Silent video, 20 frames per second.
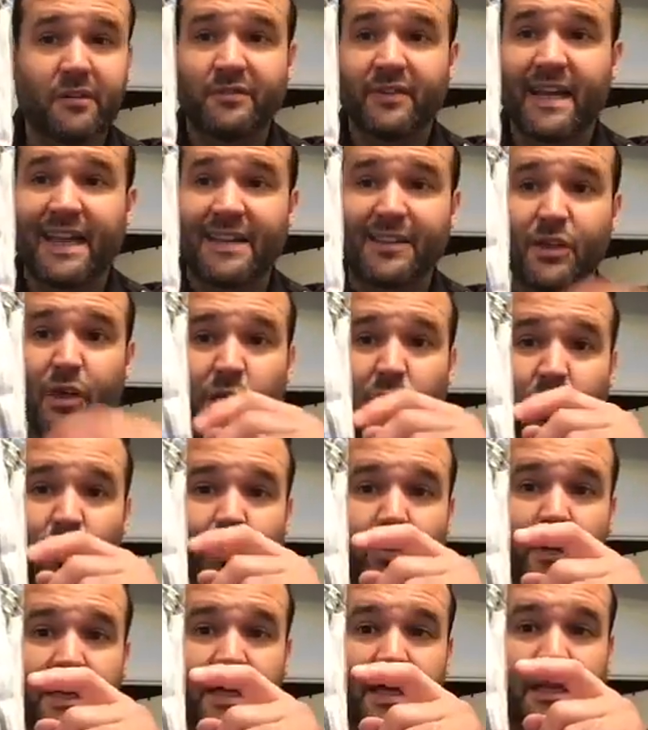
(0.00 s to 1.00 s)
And
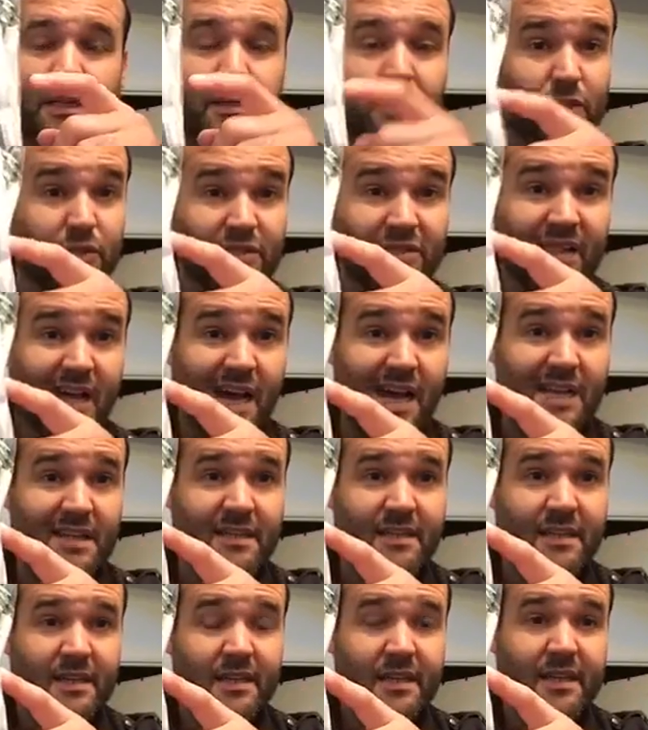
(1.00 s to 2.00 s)
though it looks hot,
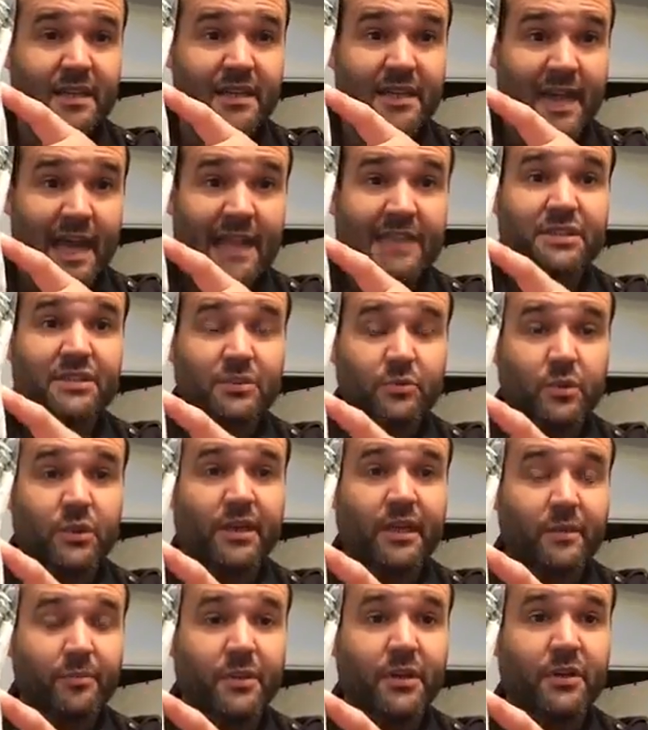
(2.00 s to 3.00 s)
it actually will
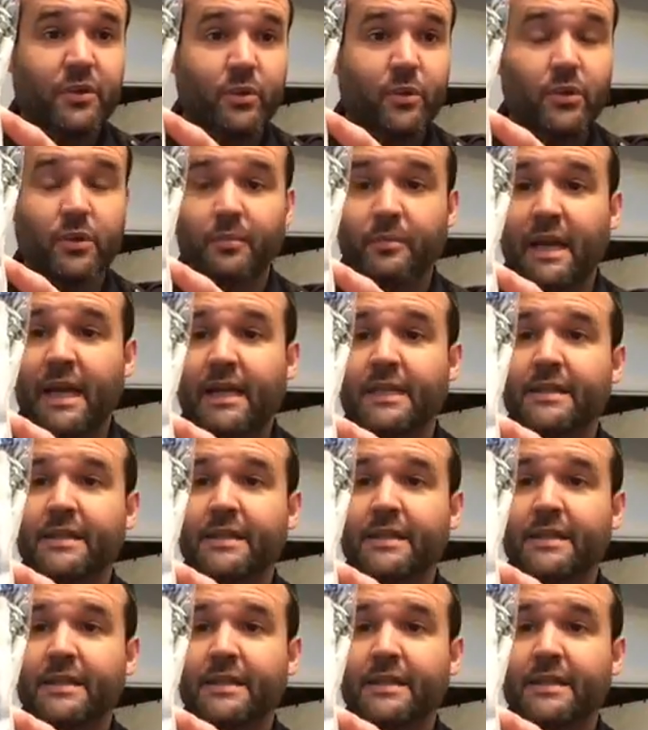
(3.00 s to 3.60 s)
keep you cooler, man.